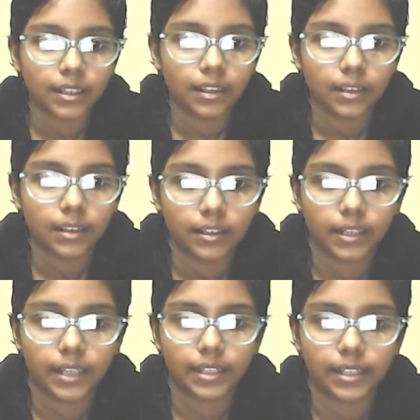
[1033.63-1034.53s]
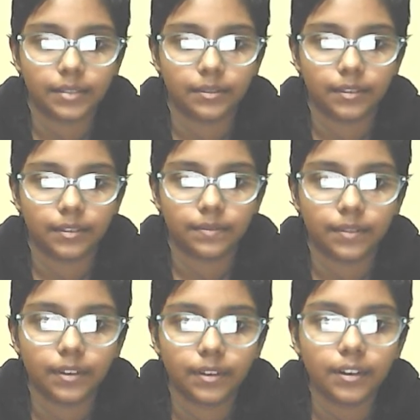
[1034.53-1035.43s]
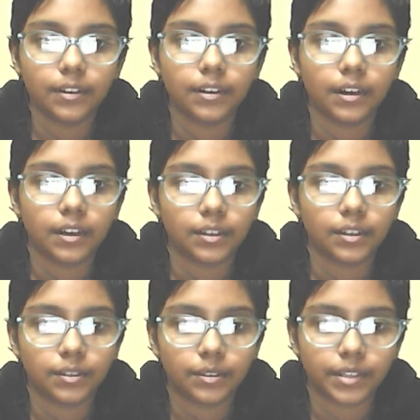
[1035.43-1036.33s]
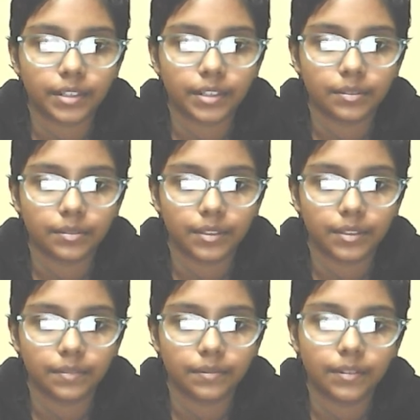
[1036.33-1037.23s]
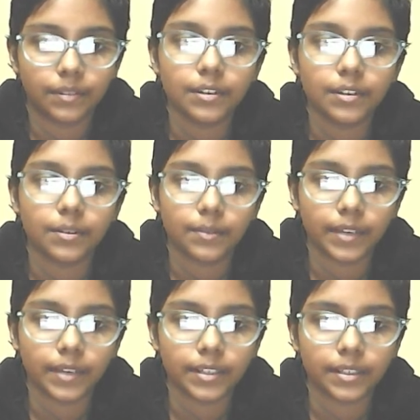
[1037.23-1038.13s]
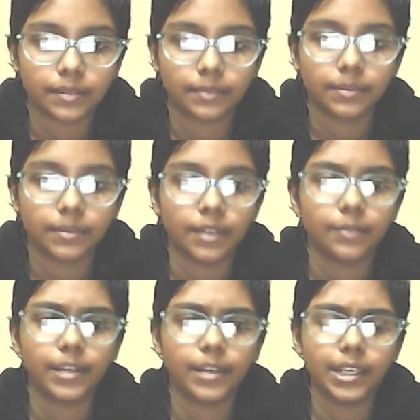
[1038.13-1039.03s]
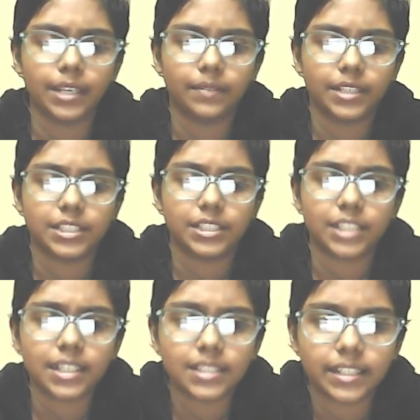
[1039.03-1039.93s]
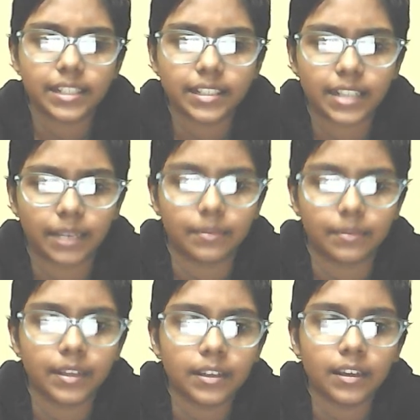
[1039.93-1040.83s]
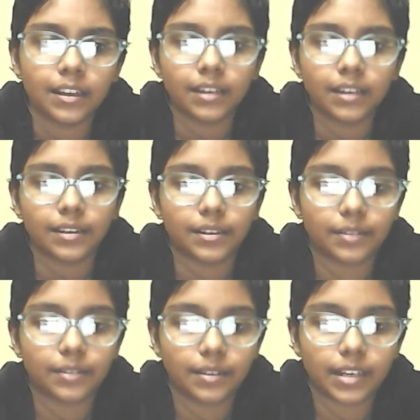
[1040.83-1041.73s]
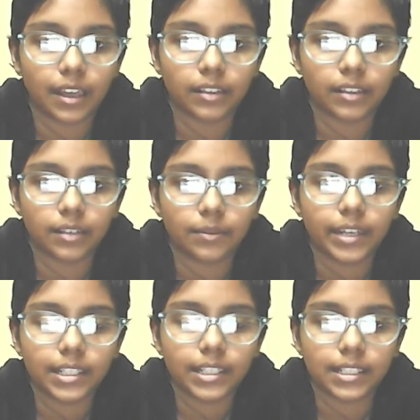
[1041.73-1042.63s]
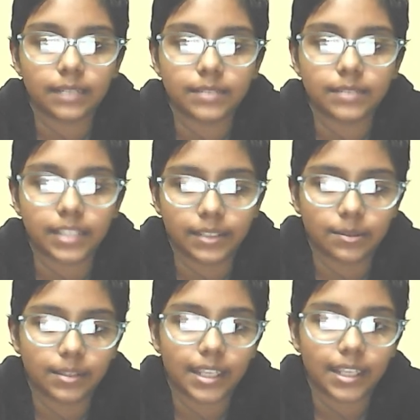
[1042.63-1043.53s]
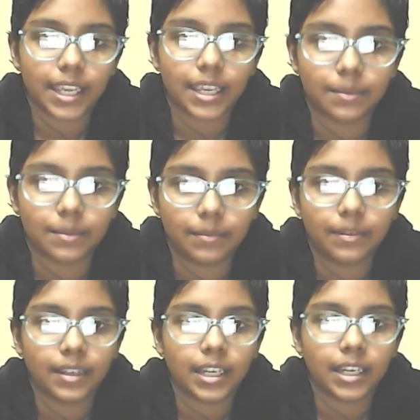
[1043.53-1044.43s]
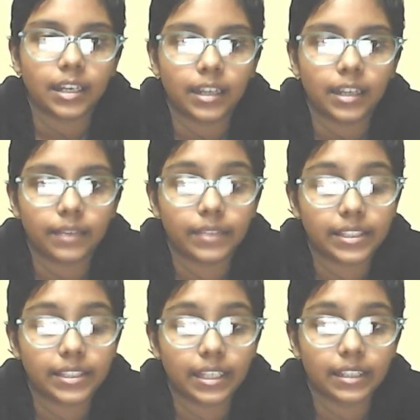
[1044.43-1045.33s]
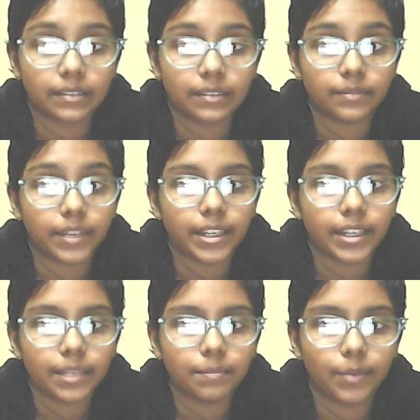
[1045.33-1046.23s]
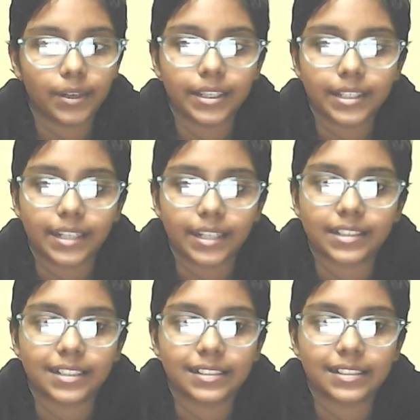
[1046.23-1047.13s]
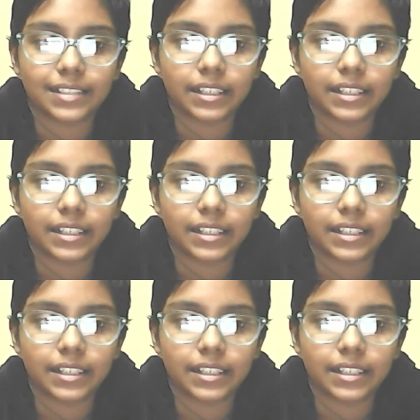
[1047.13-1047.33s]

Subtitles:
knight into e4, rook into e4, queen down. Queen d1 just in time. The queen comes into the game with a very important tactic that